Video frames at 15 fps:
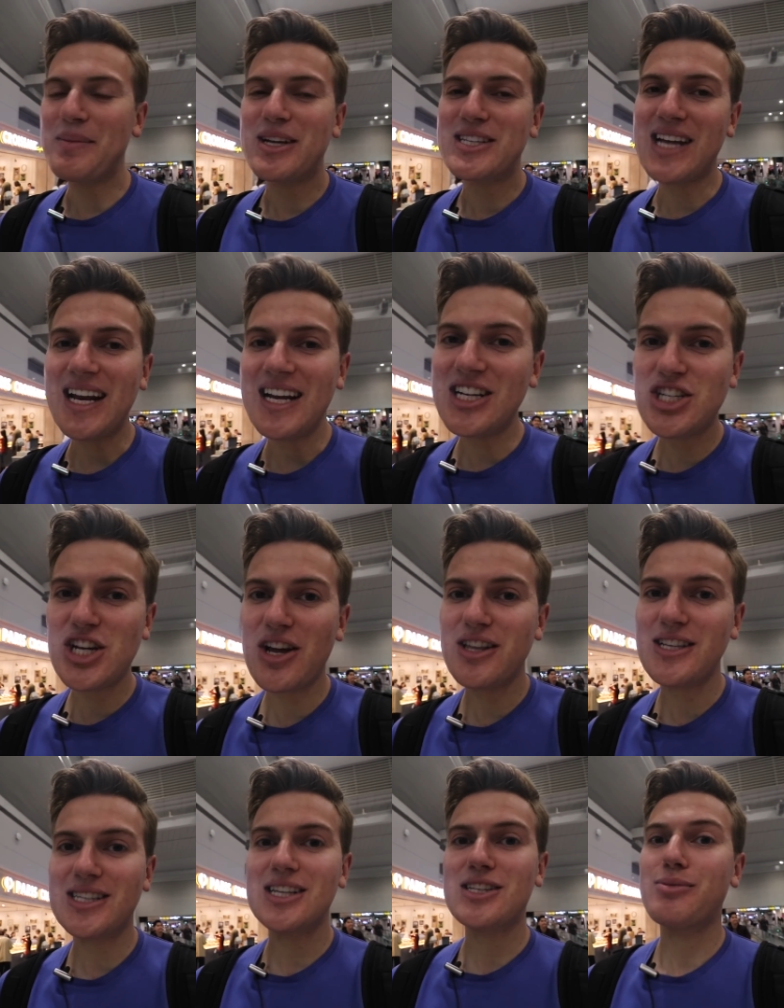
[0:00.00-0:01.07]
I'm excited to share
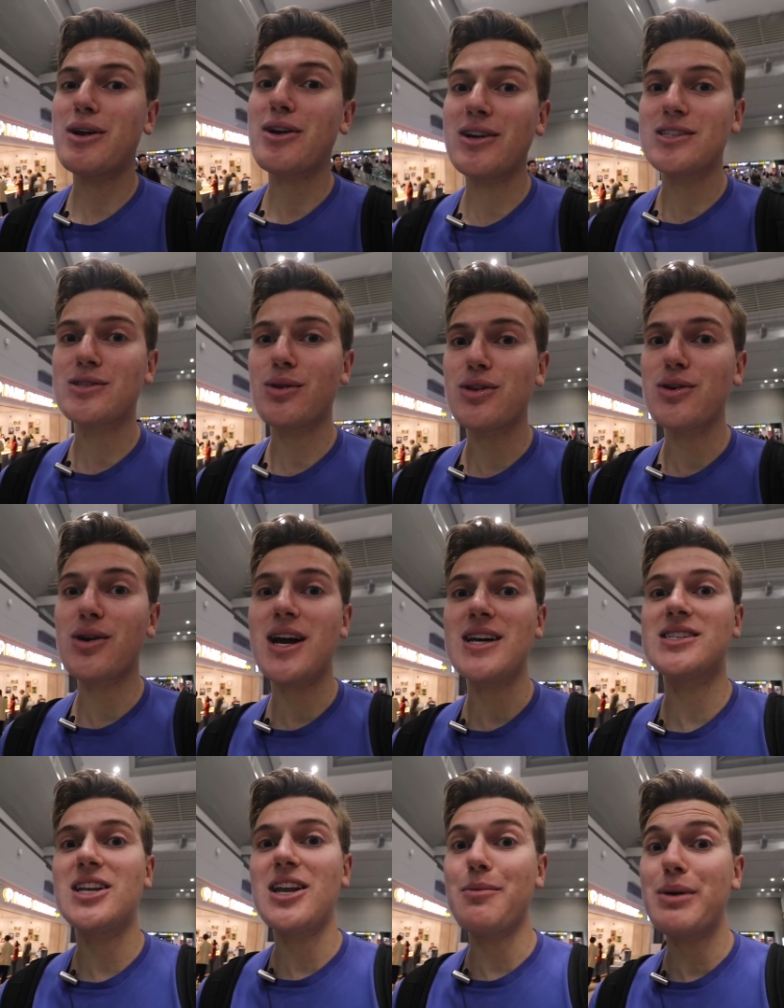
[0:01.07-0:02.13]
this experience with you
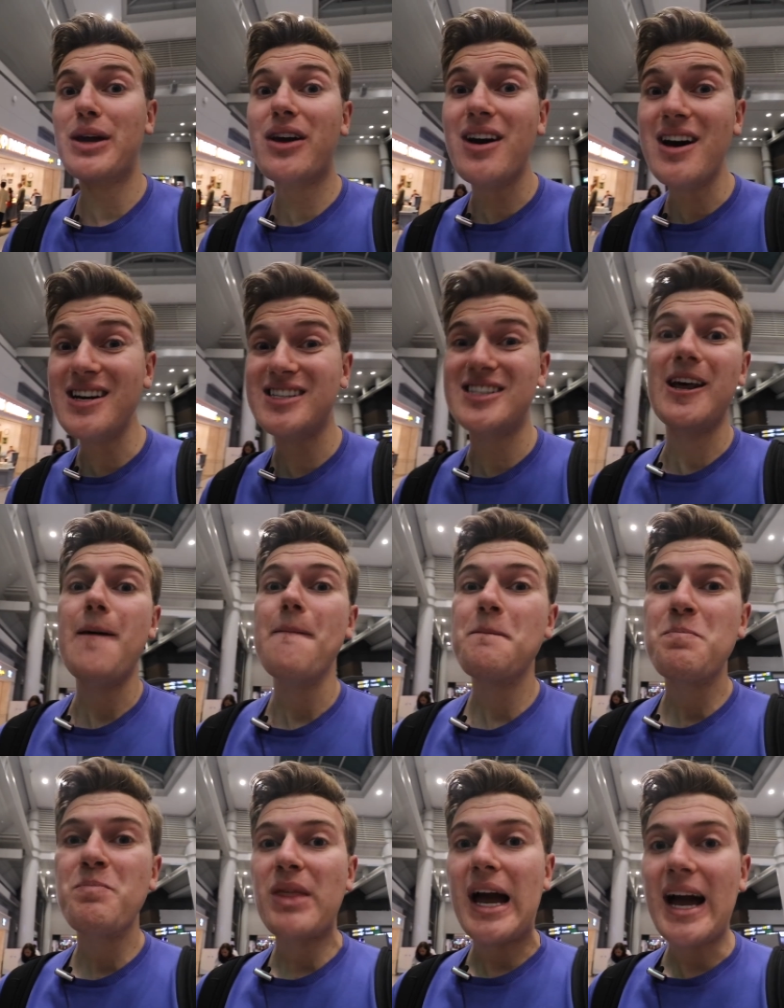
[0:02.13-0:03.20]
guys today because
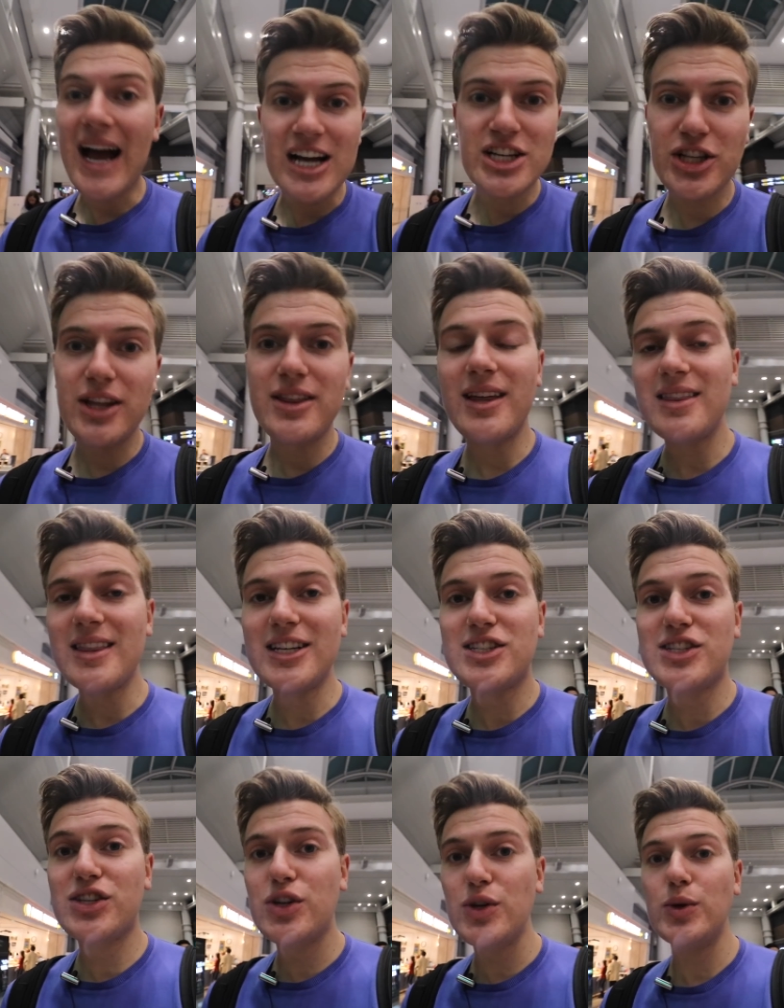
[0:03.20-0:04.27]
I actually think that
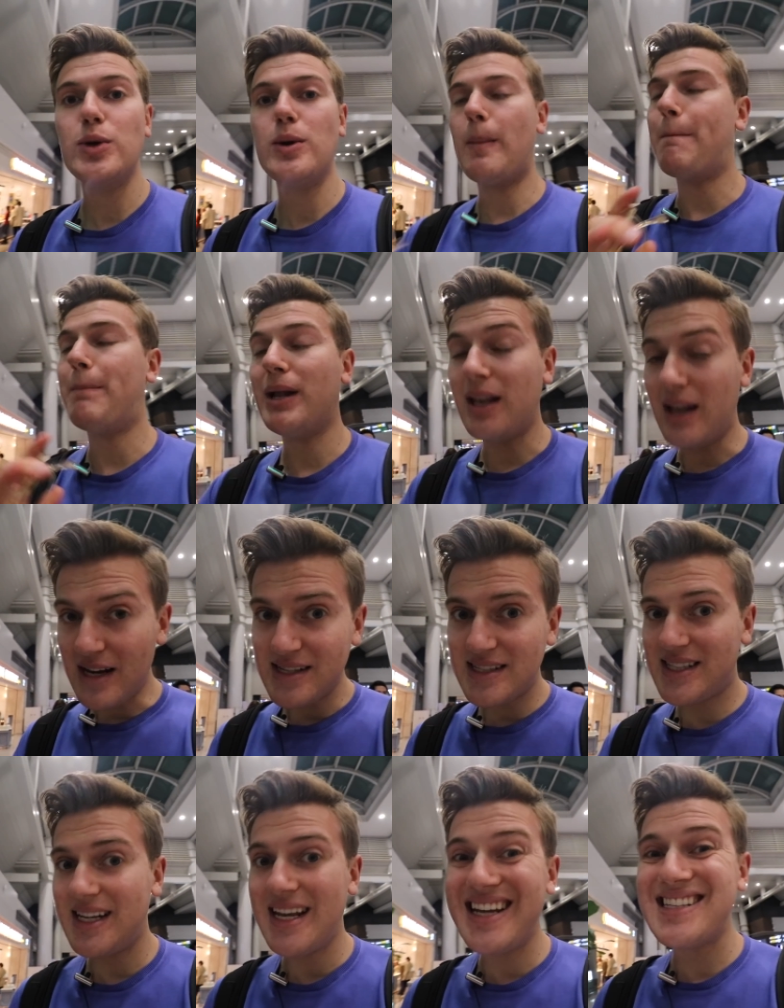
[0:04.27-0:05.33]
Scoot
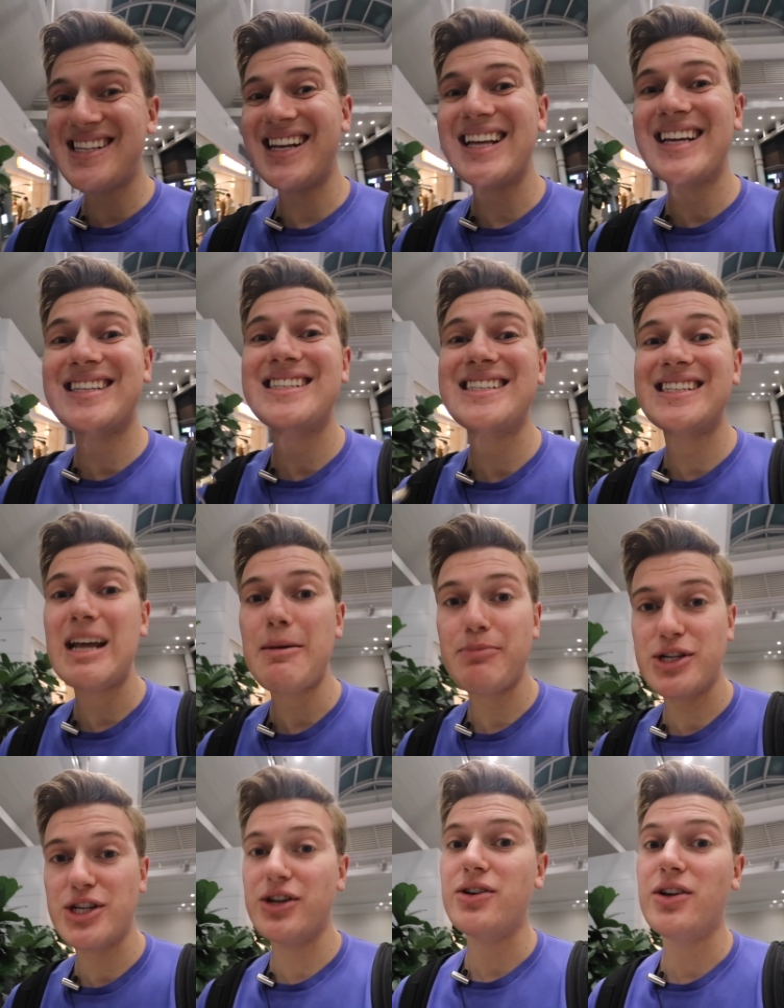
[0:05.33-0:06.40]
Plus is an
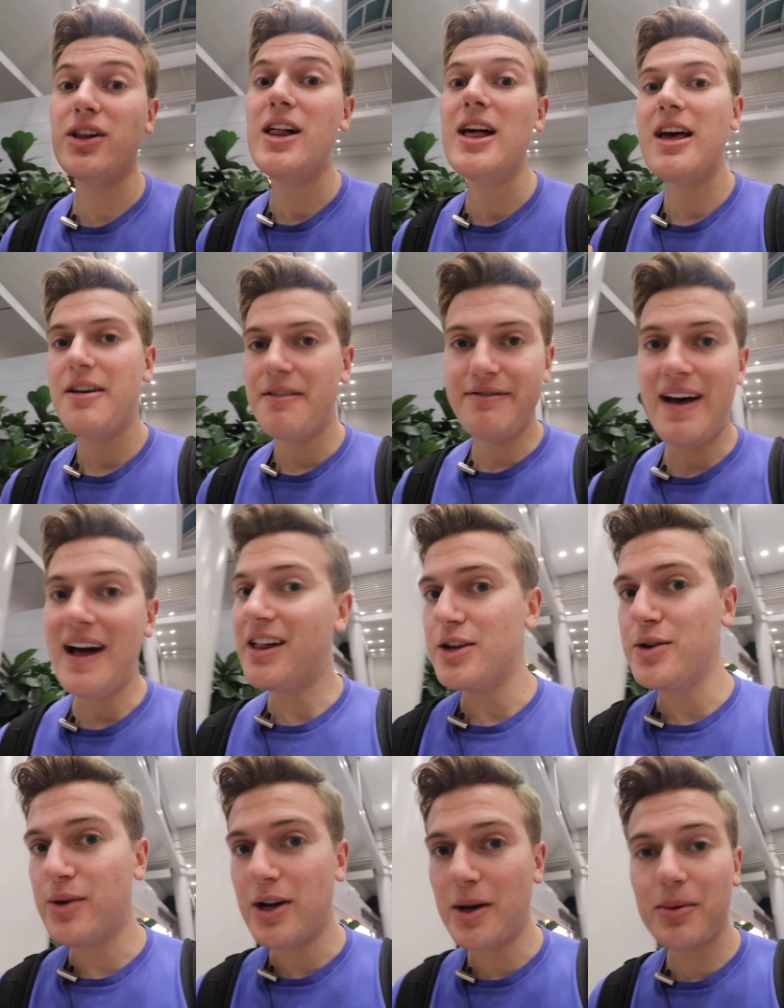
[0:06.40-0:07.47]
exceptional
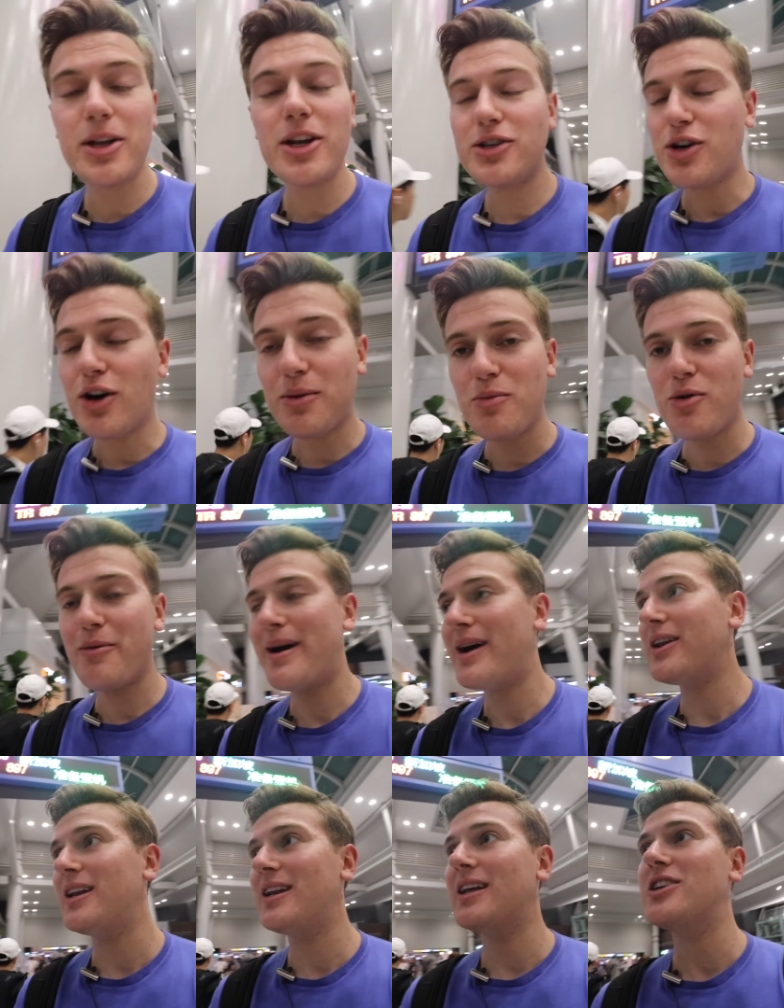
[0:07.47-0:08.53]
value and I'm gonna talk more
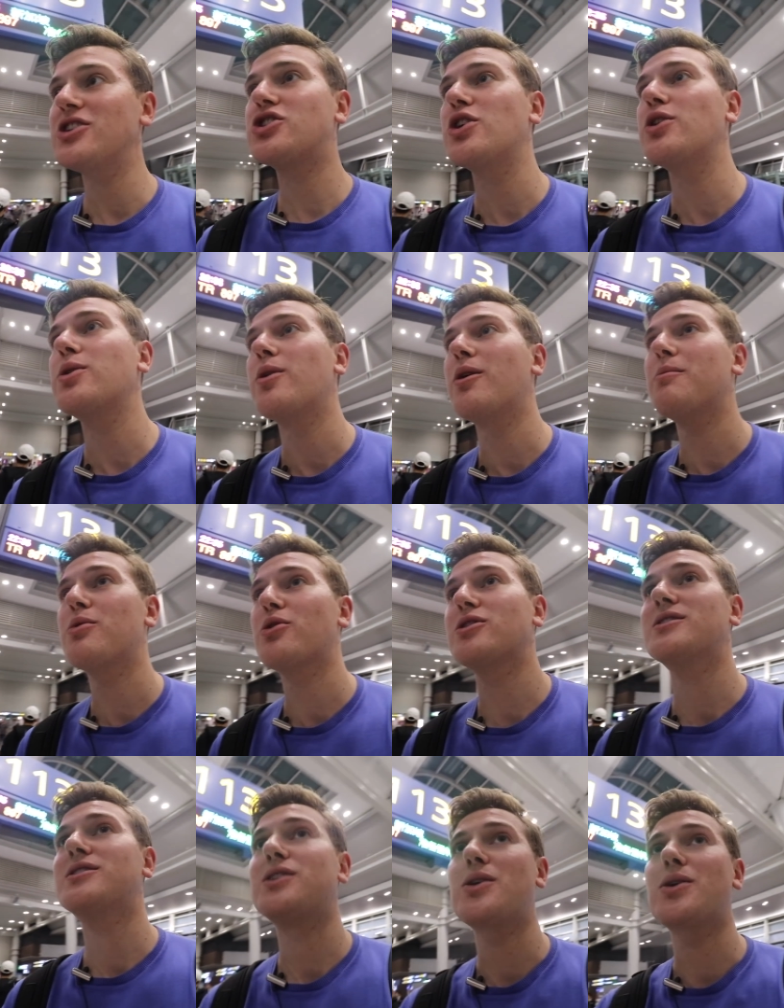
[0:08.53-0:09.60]
about it and show you on
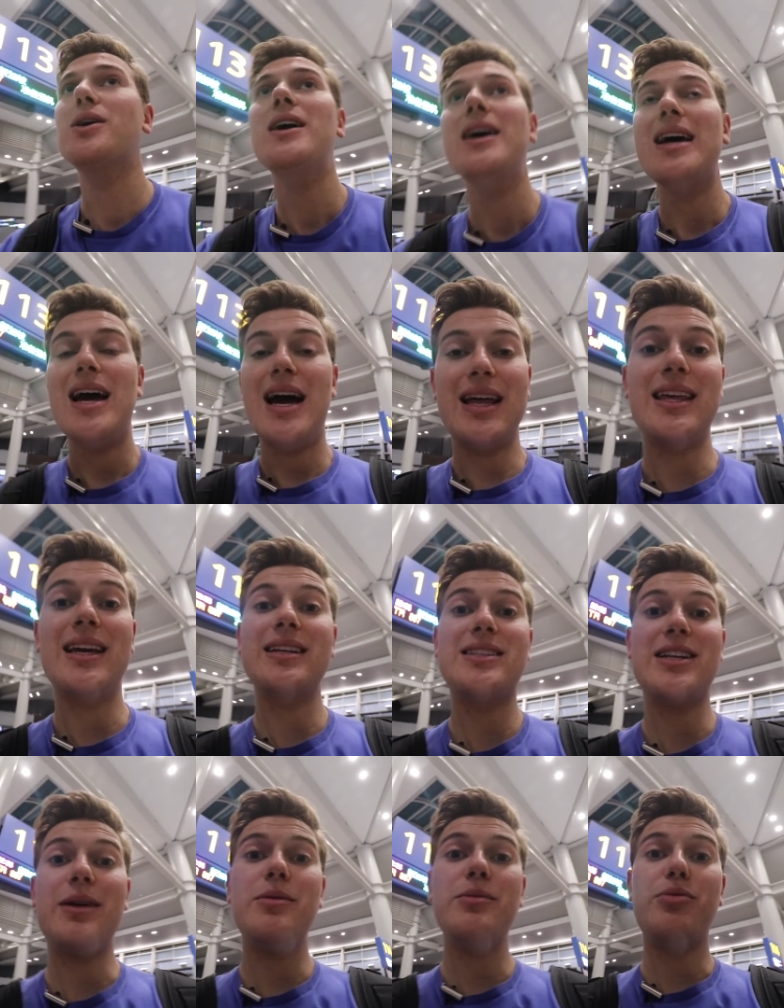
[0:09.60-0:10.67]
board. So I think
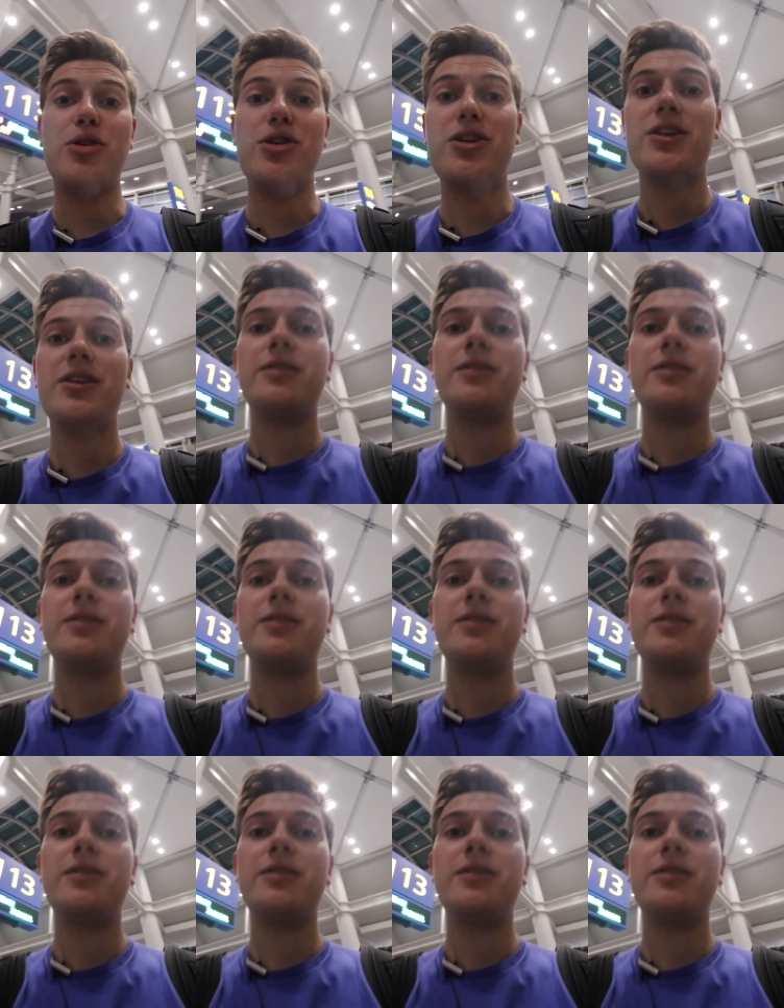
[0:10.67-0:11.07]
it's time to board.